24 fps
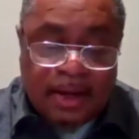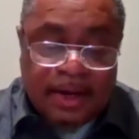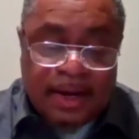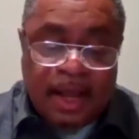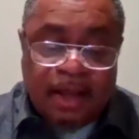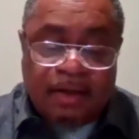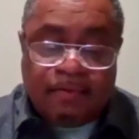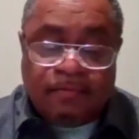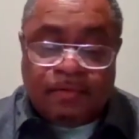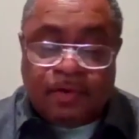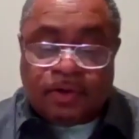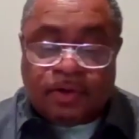
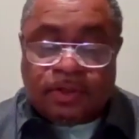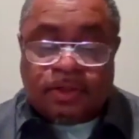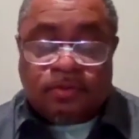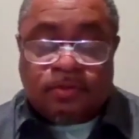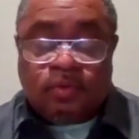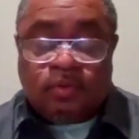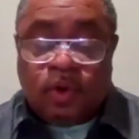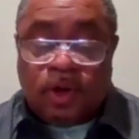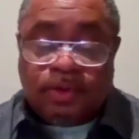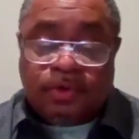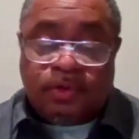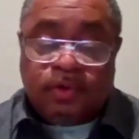Now, in
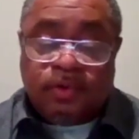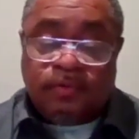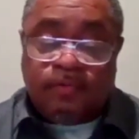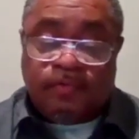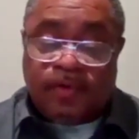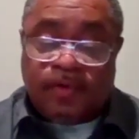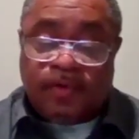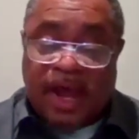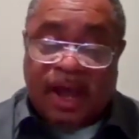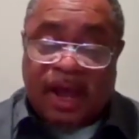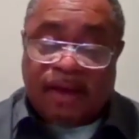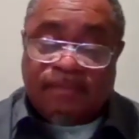verses 1
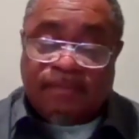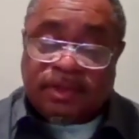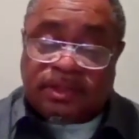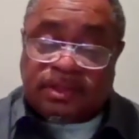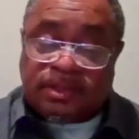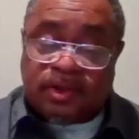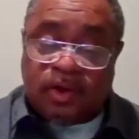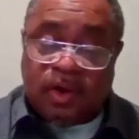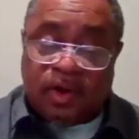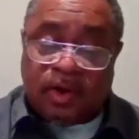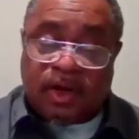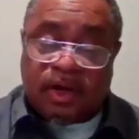through 5,
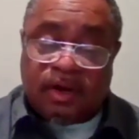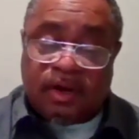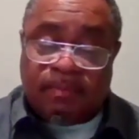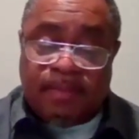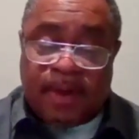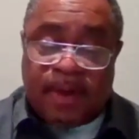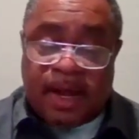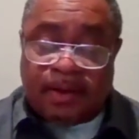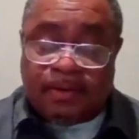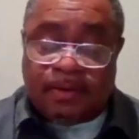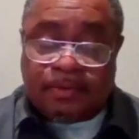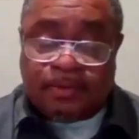it's talking
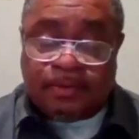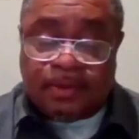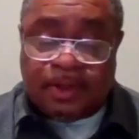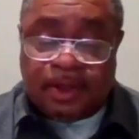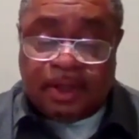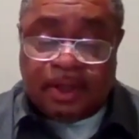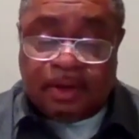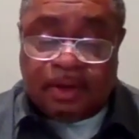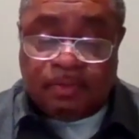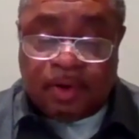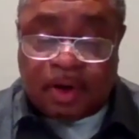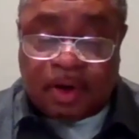about
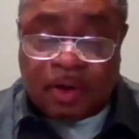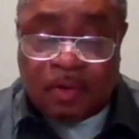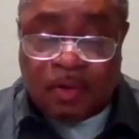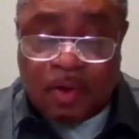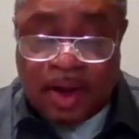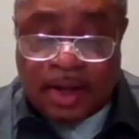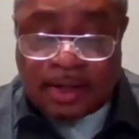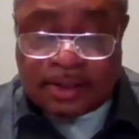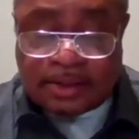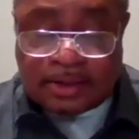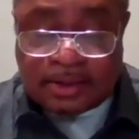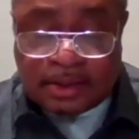the
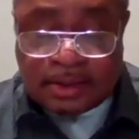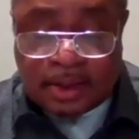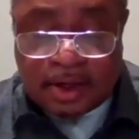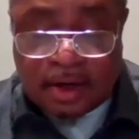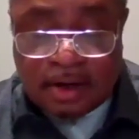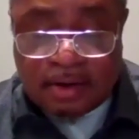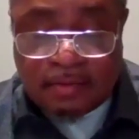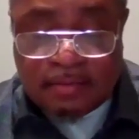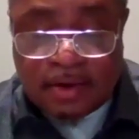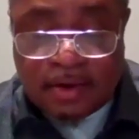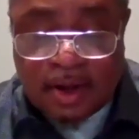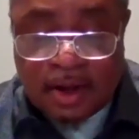request
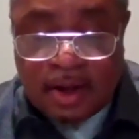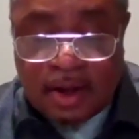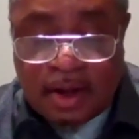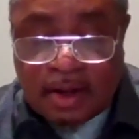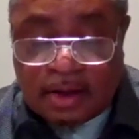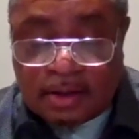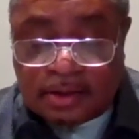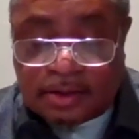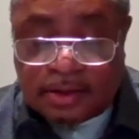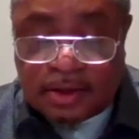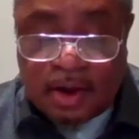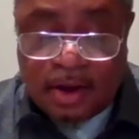of
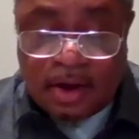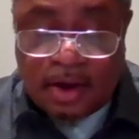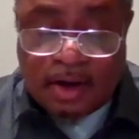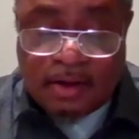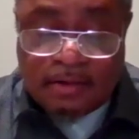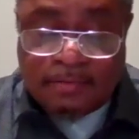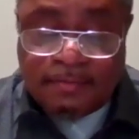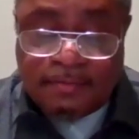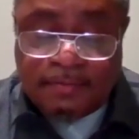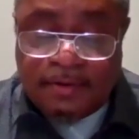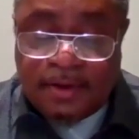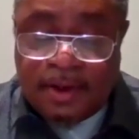
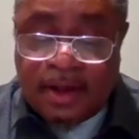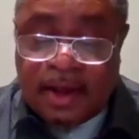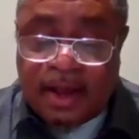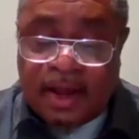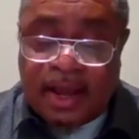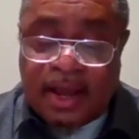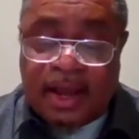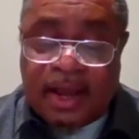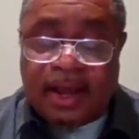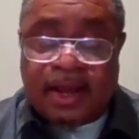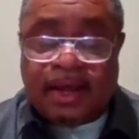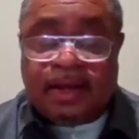
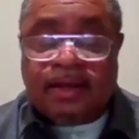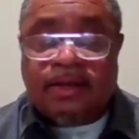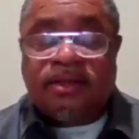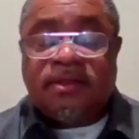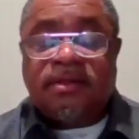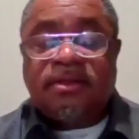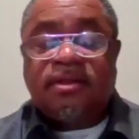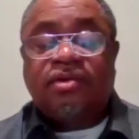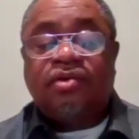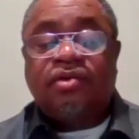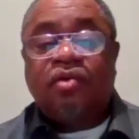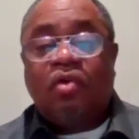
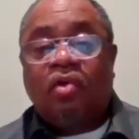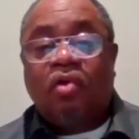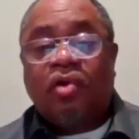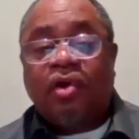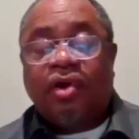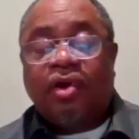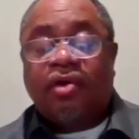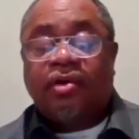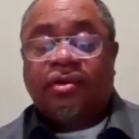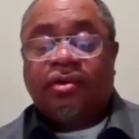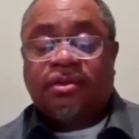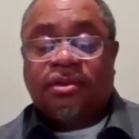Zelophehad's
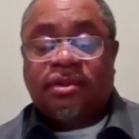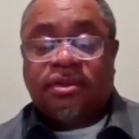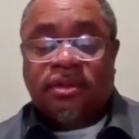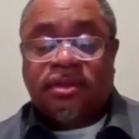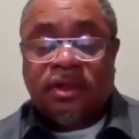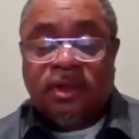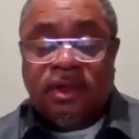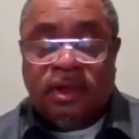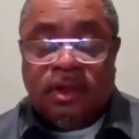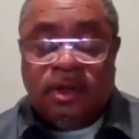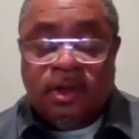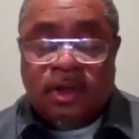
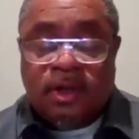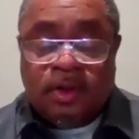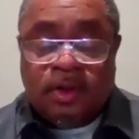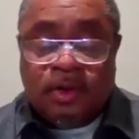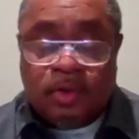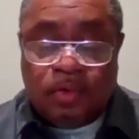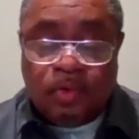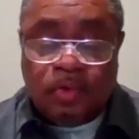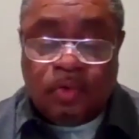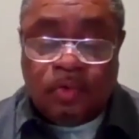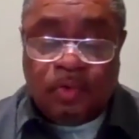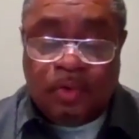daughters,
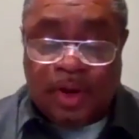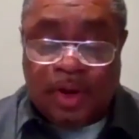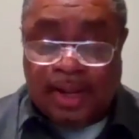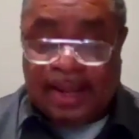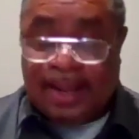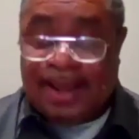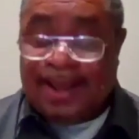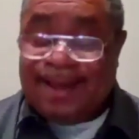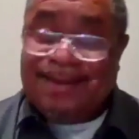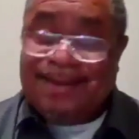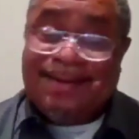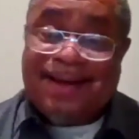who
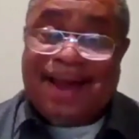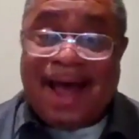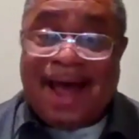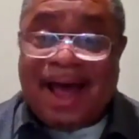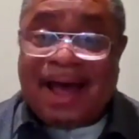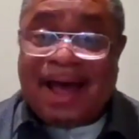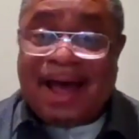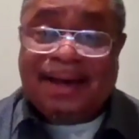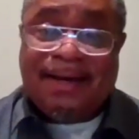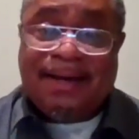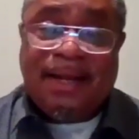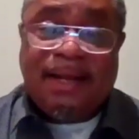he had
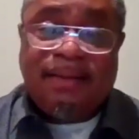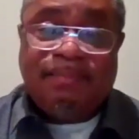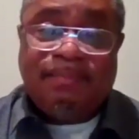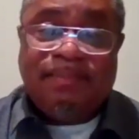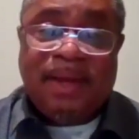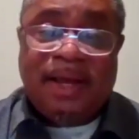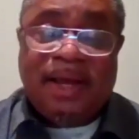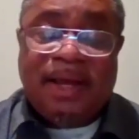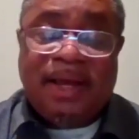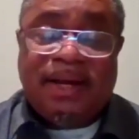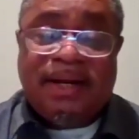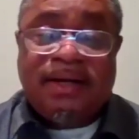died,
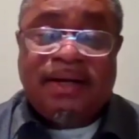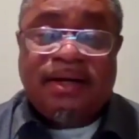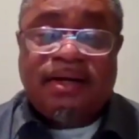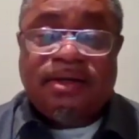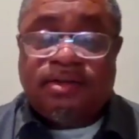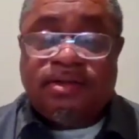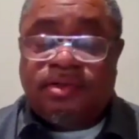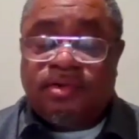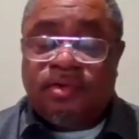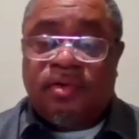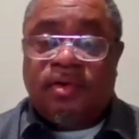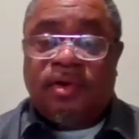amen, and
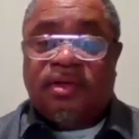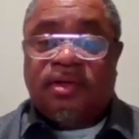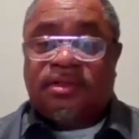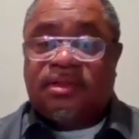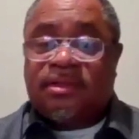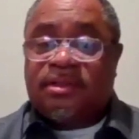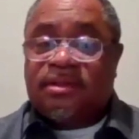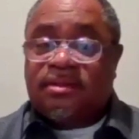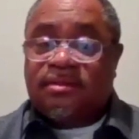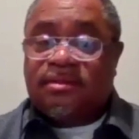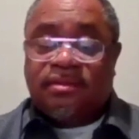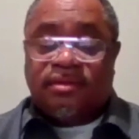his
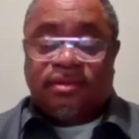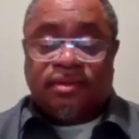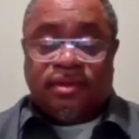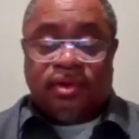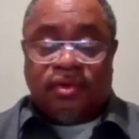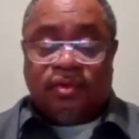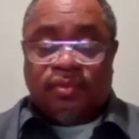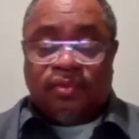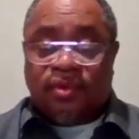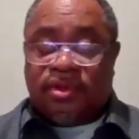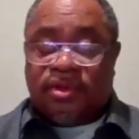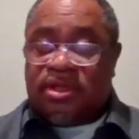daughters, you
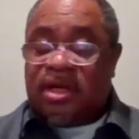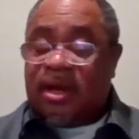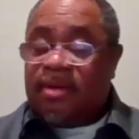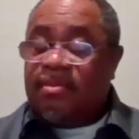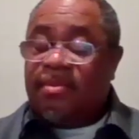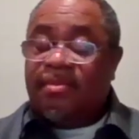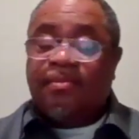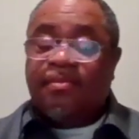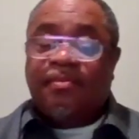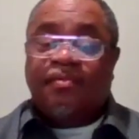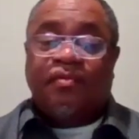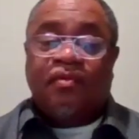know,
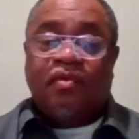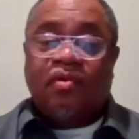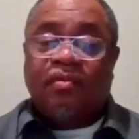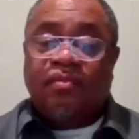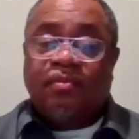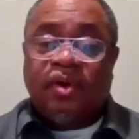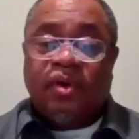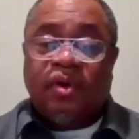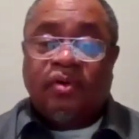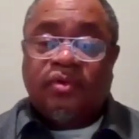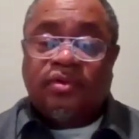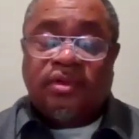coming
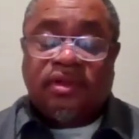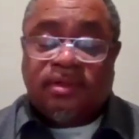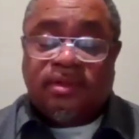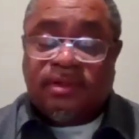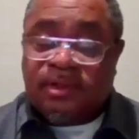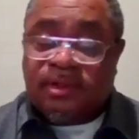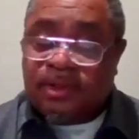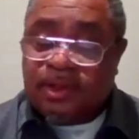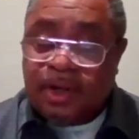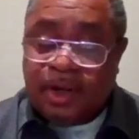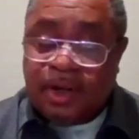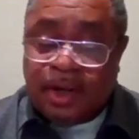before Moses
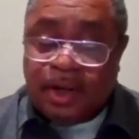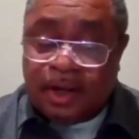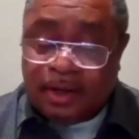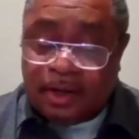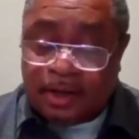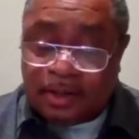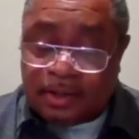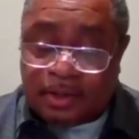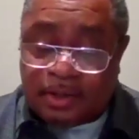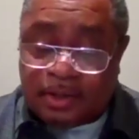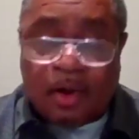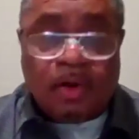to
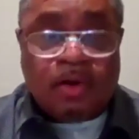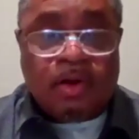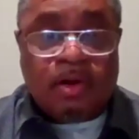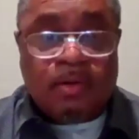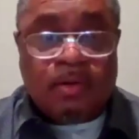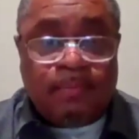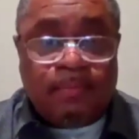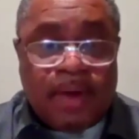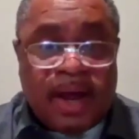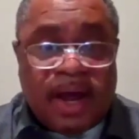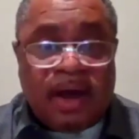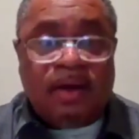talk
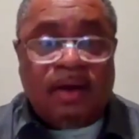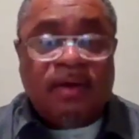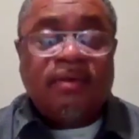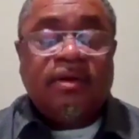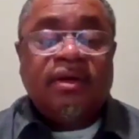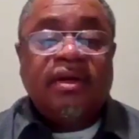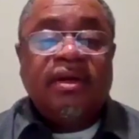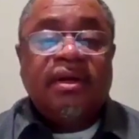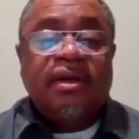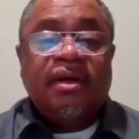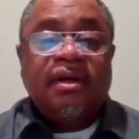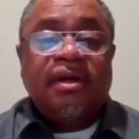
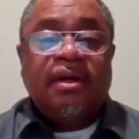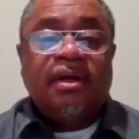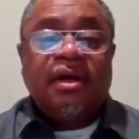about